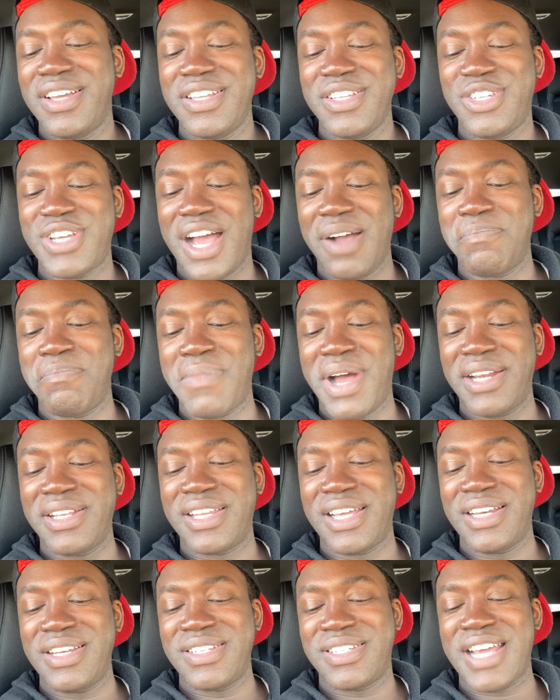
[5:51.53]
Jack
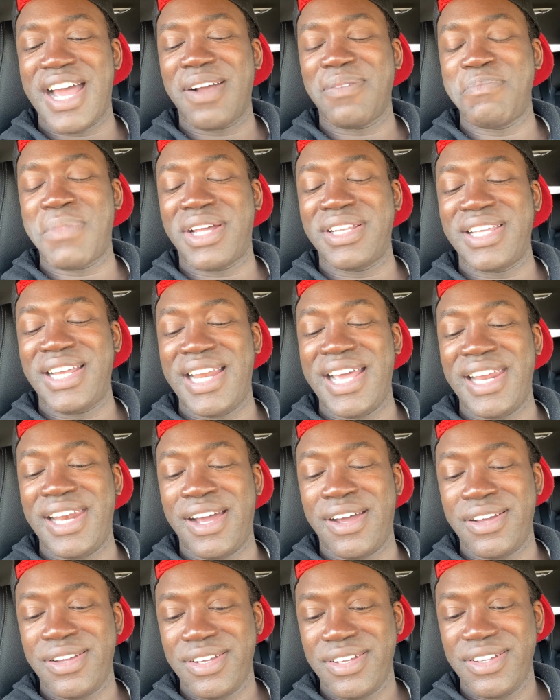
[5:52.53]
Mandel Jack
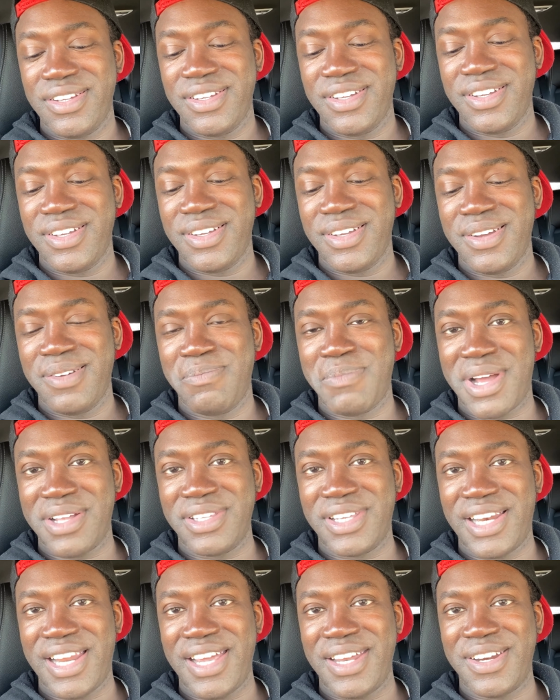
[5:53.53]
Mandalena.
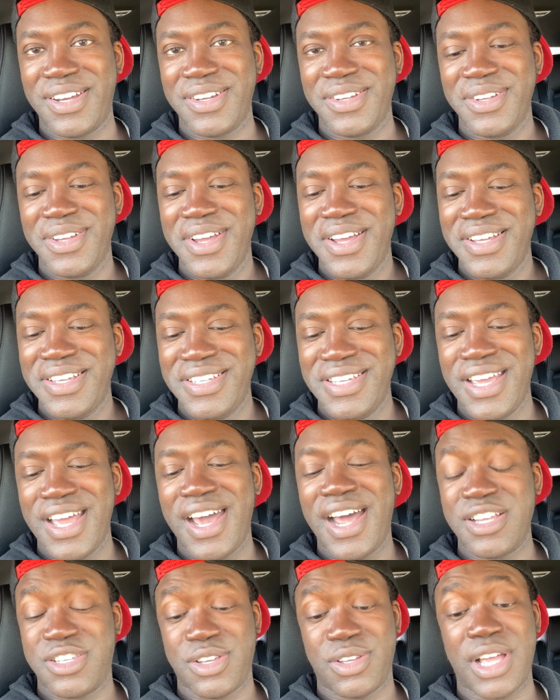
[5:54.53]
Mandalena. Yeah,
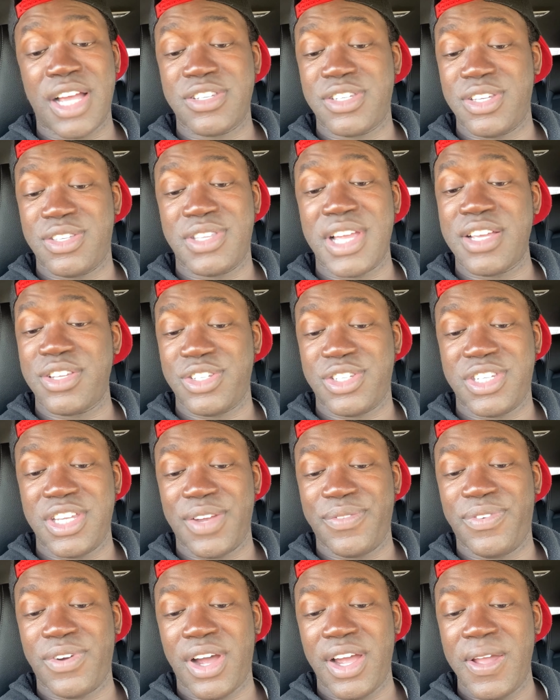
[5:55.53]
that's a that's a that's a sick
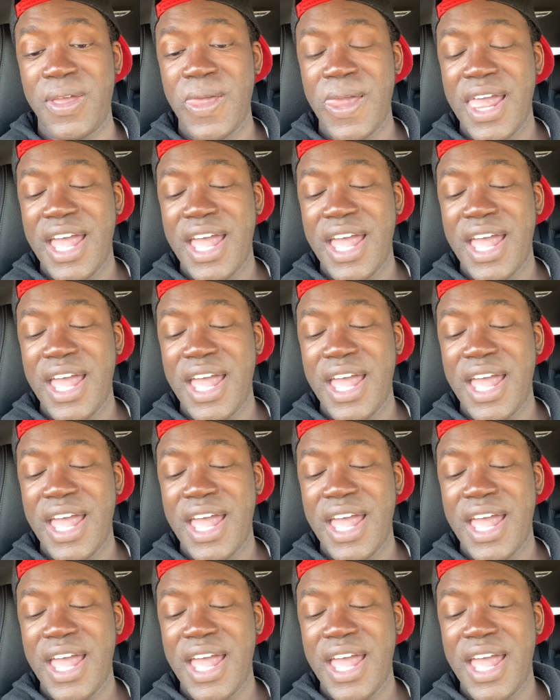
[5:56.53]
fight.